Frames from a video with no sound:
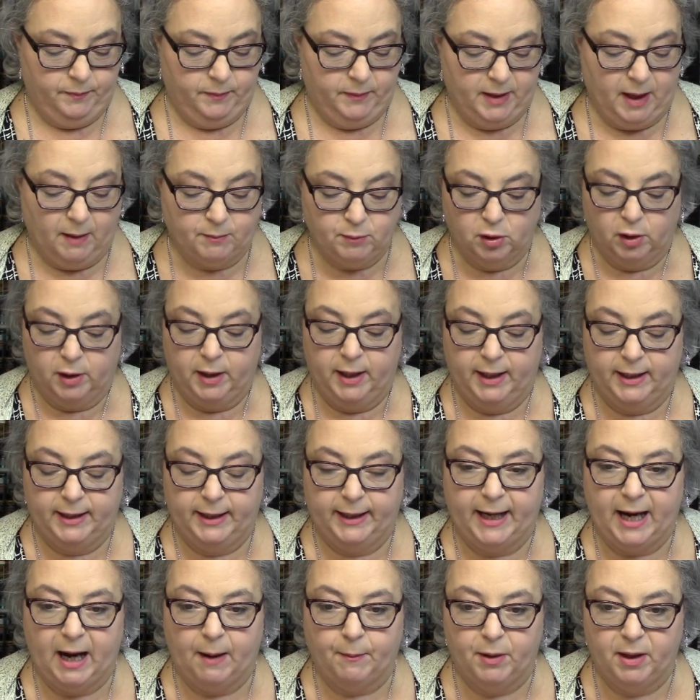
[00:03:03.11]
And I'm looking in
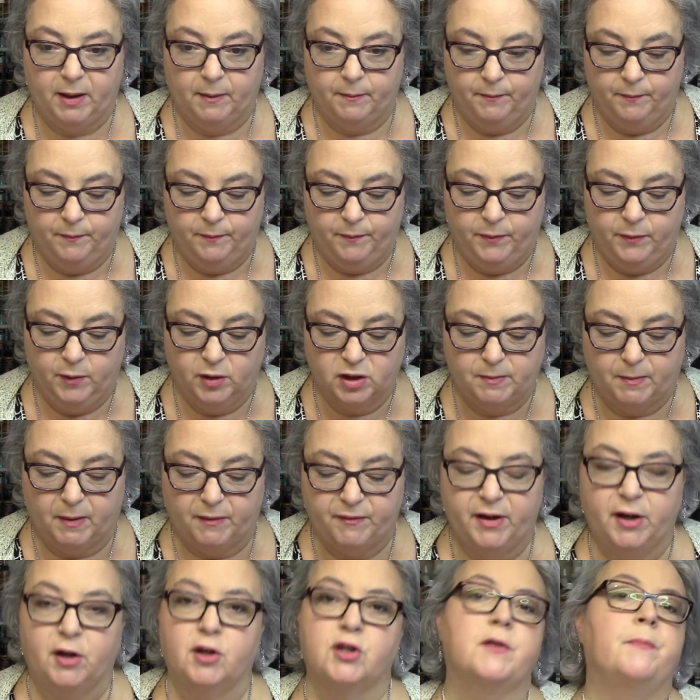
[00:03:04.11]
the camera and I'm just my
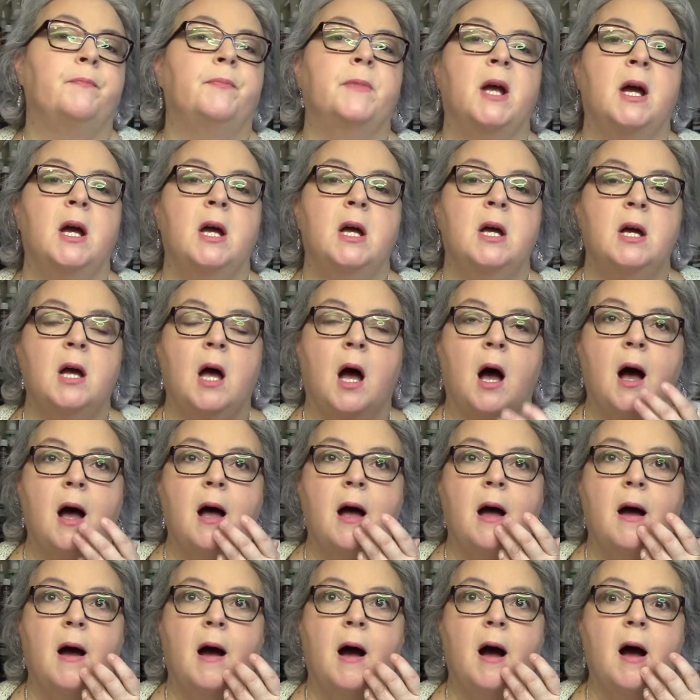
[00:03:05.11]
fingers.
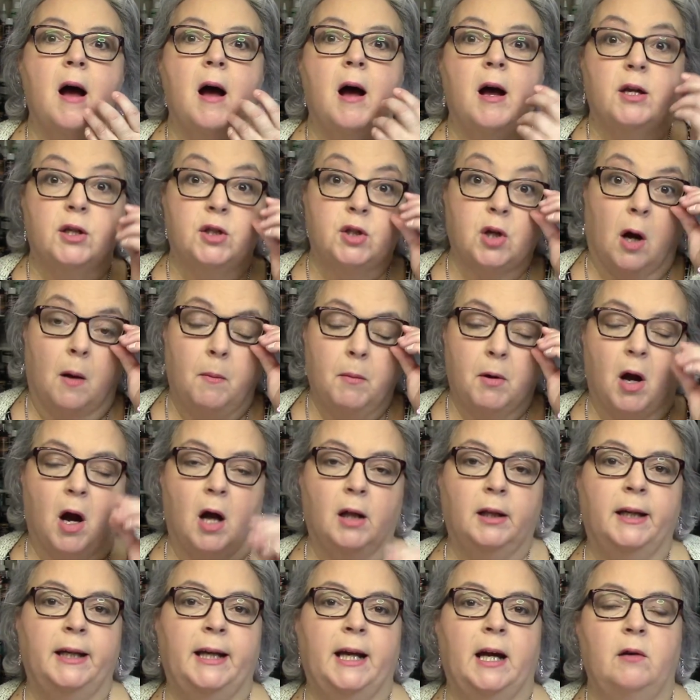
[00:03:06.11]
So I'm
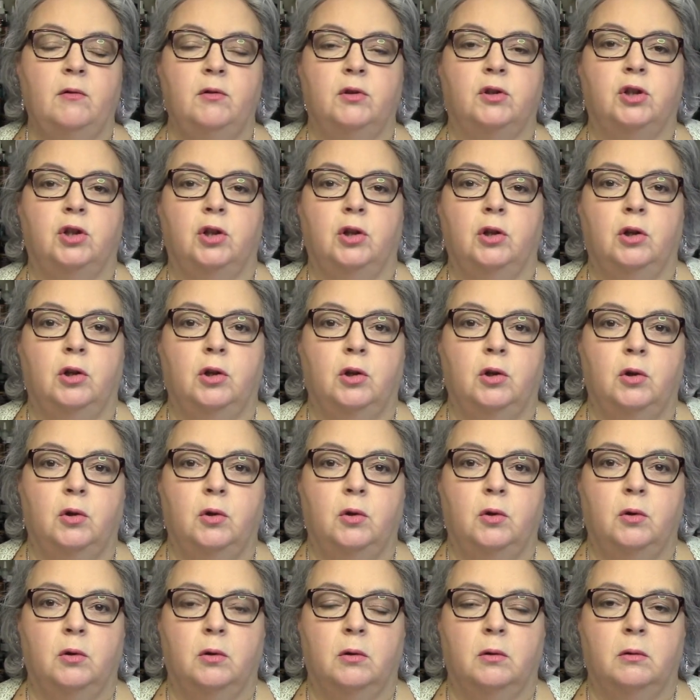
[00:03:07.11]
calling out
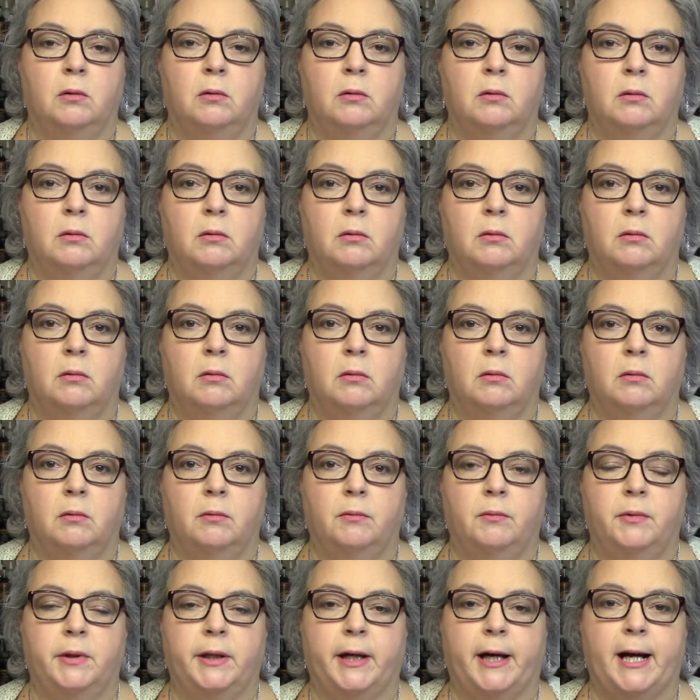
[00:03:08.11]
to
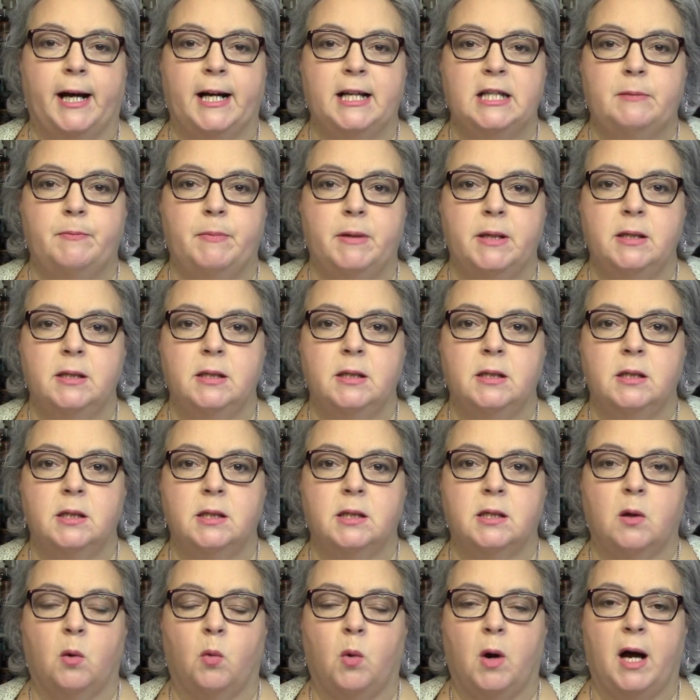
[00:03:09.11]
the
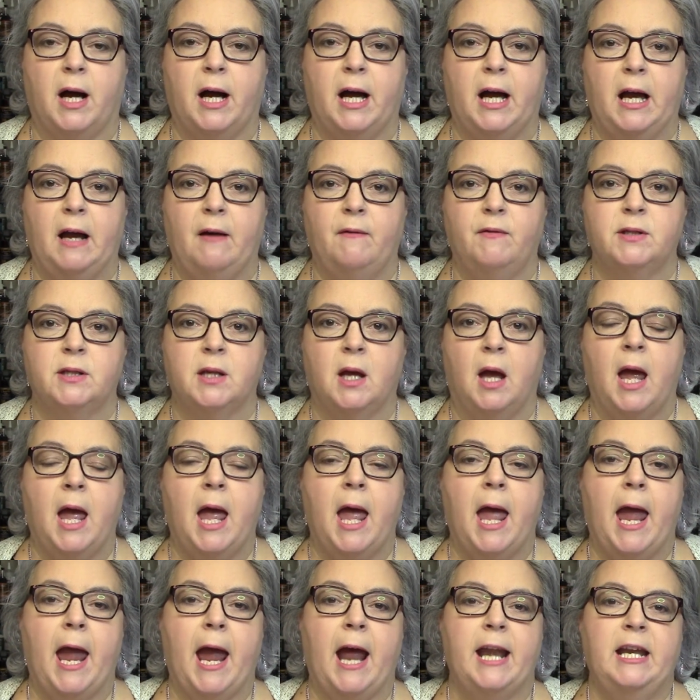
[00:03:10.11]
husbands, the wives,
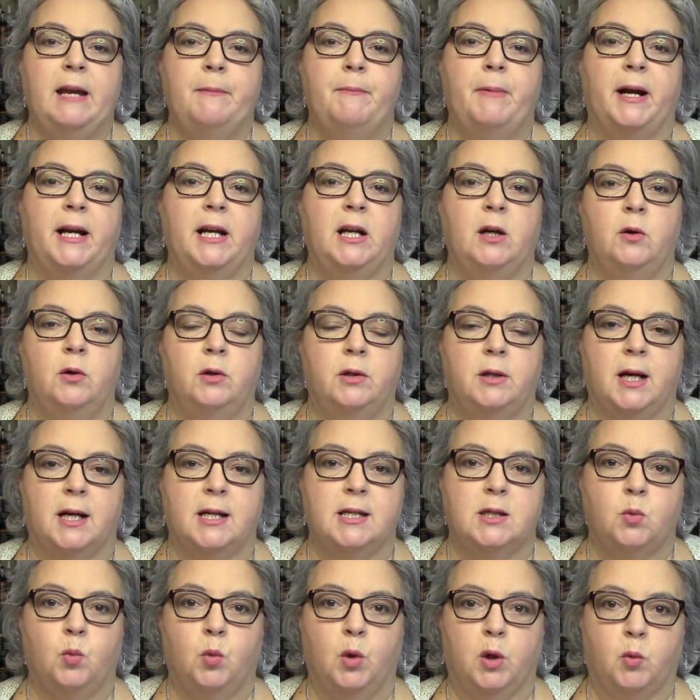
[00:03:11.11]
anybody who
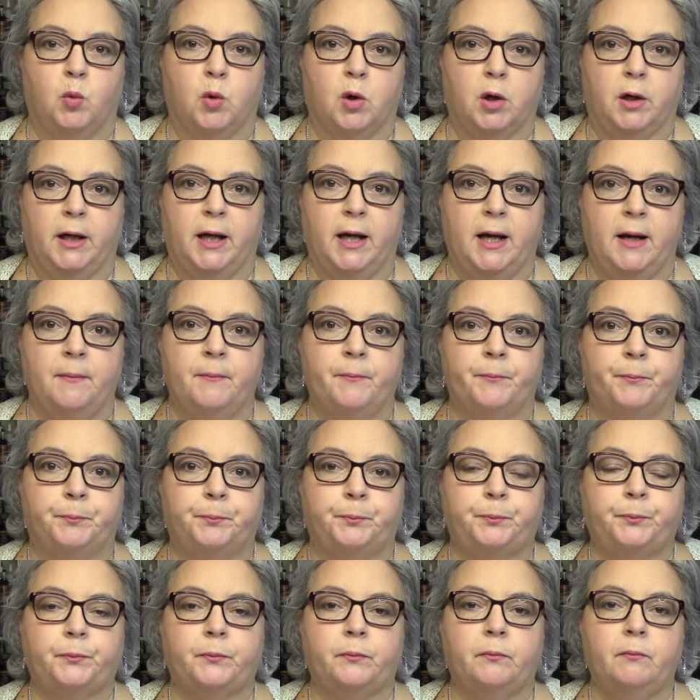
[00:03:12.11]
does woodworking
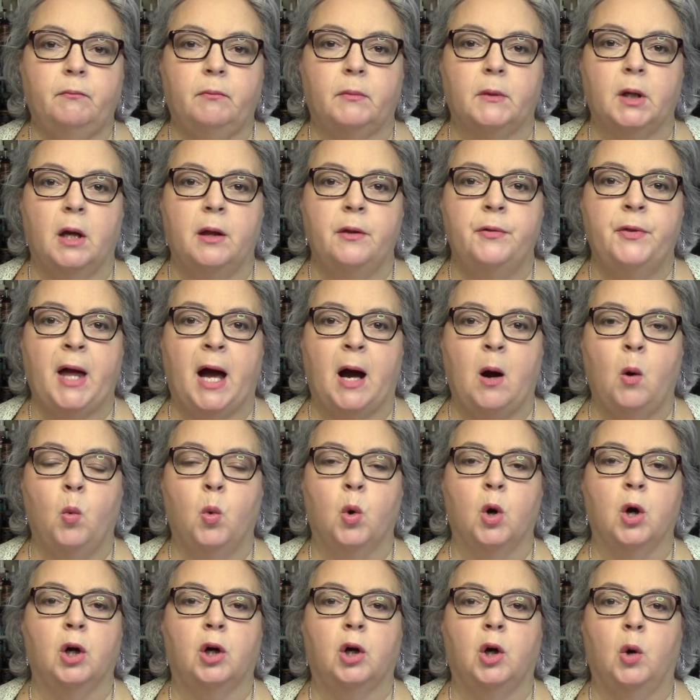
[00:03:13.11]
that
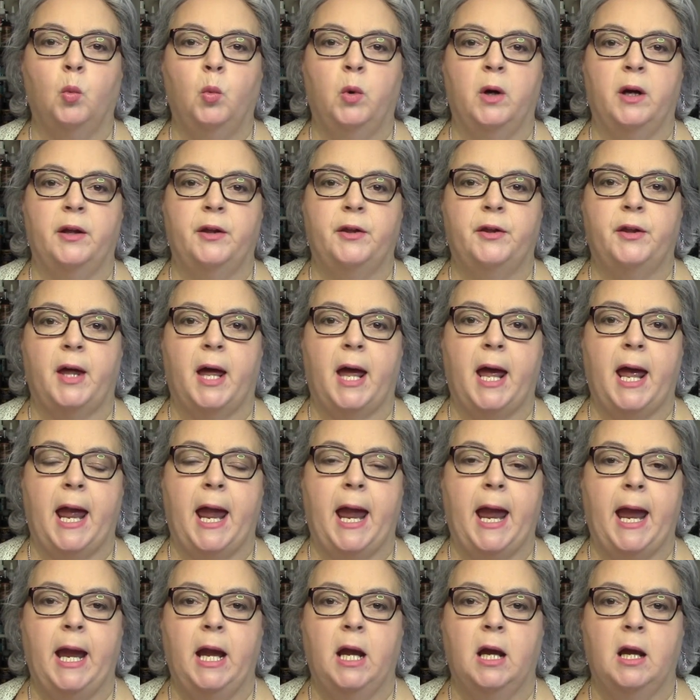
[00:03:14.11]
work with
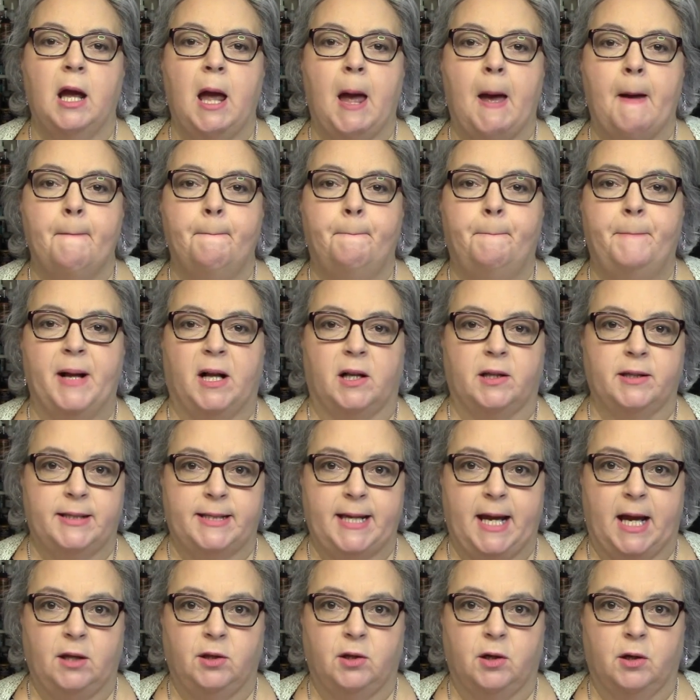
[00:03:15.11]
a belt
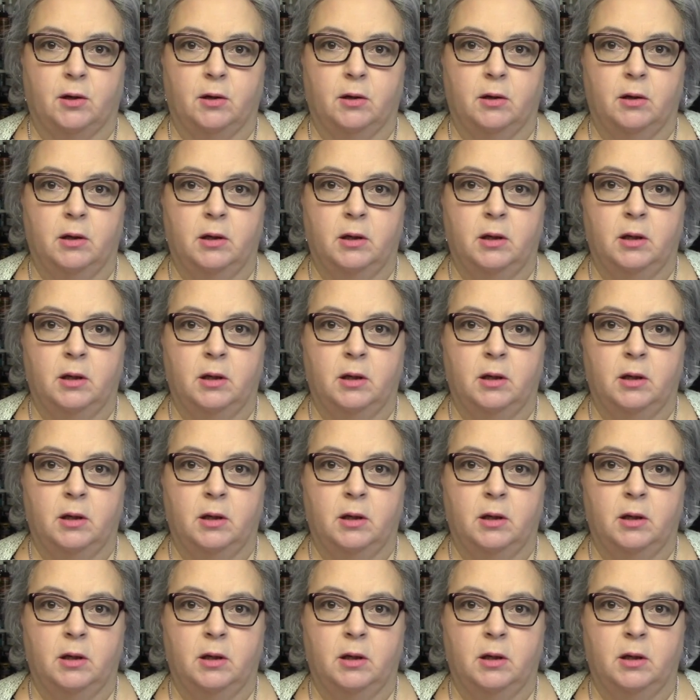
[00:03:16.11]
sander.